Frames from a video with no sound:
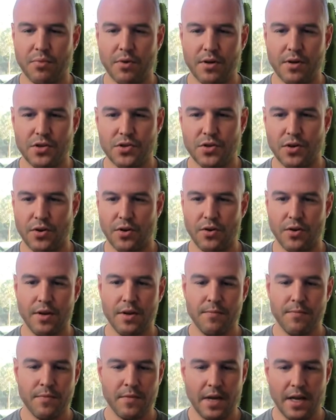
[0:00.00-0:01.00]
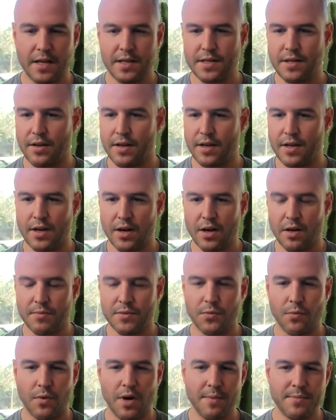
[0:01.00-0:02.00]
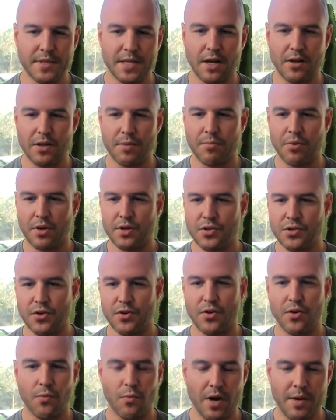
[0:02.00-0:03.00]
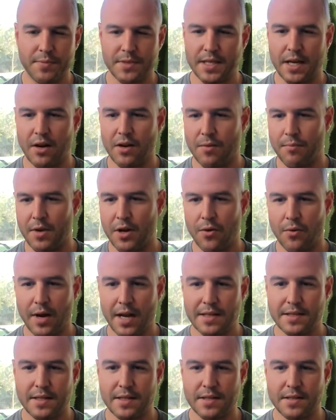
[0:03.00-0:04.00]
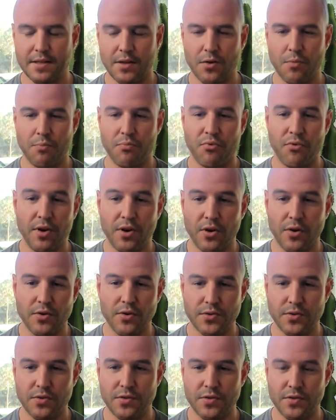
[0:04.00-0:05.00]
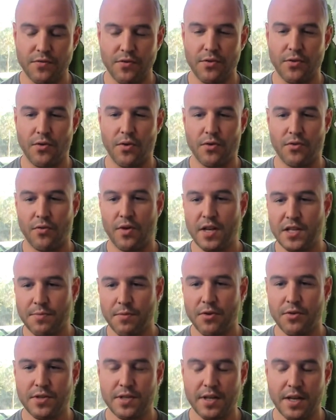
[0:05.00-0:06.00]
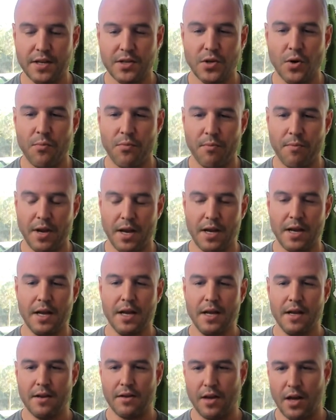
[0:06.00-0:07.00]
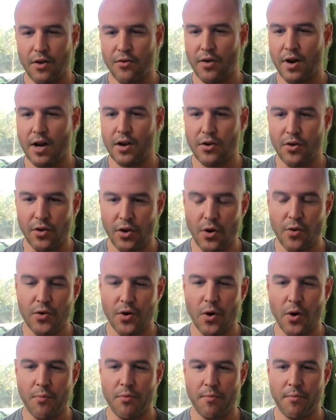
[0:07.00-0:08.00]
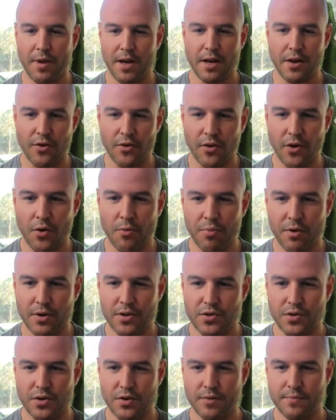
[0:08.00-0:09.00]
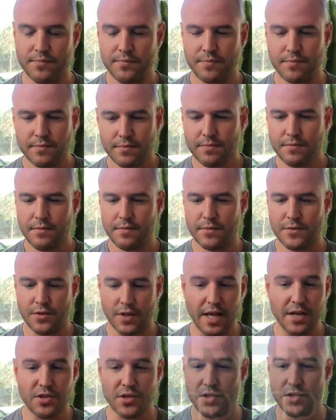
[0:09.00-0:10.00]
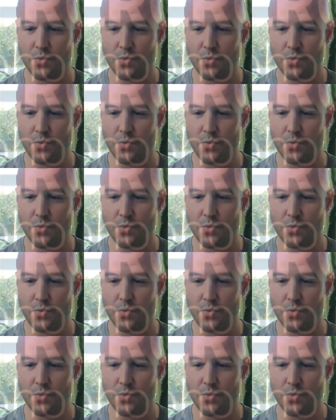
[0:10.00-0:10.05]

in blood sugar. Insulin comes, wipes out the blood sugar, wipes out amino acids that are precursors for neurotransmitters like dopamine. Later on, you're low dopamine and your low blood sugar. So that's